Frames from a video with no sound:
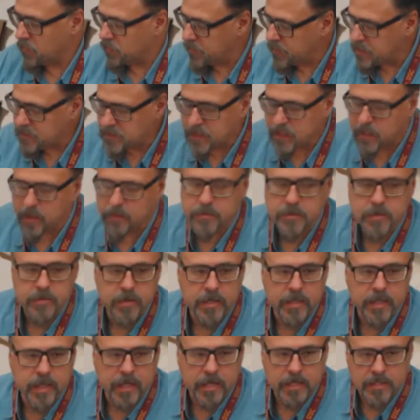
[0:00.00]
the reason I'm
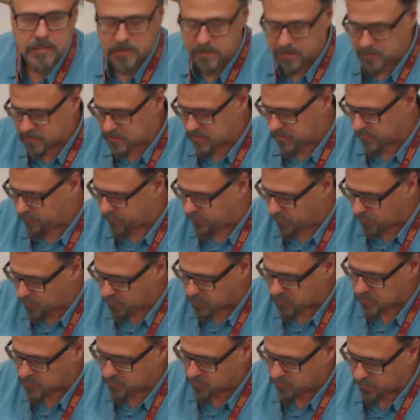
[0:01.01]
doing that is because at
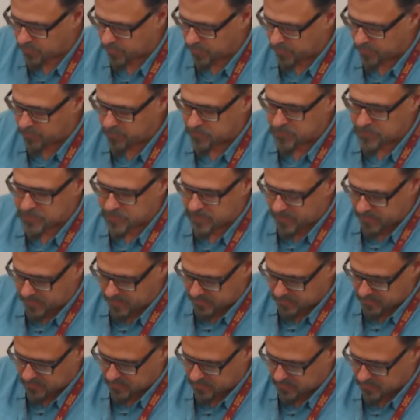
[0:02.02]
first we're going to use
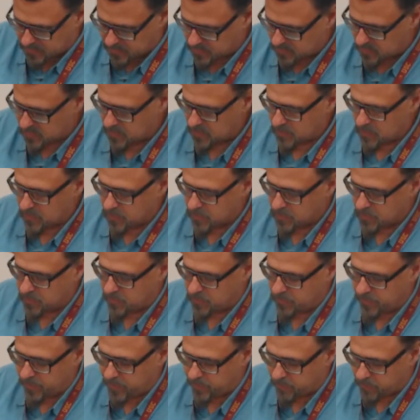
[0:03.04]
this to
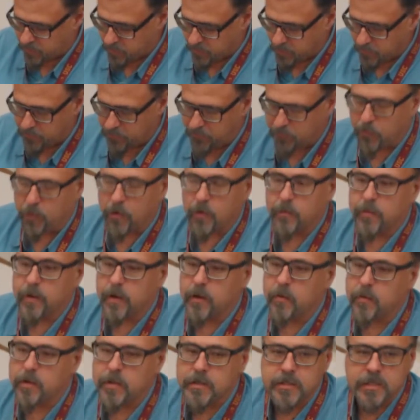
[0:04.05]
create a roof form, but
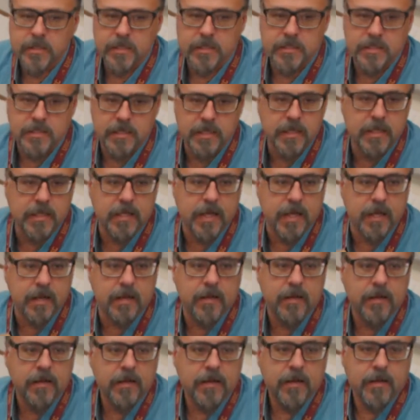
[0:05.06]
I want you to see
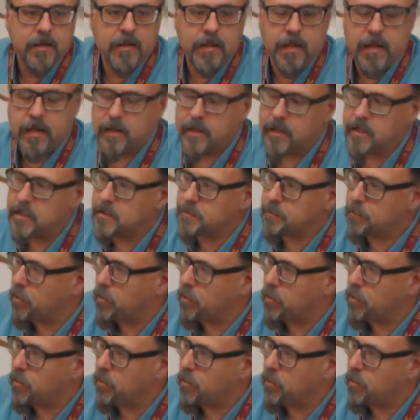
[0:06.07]
that this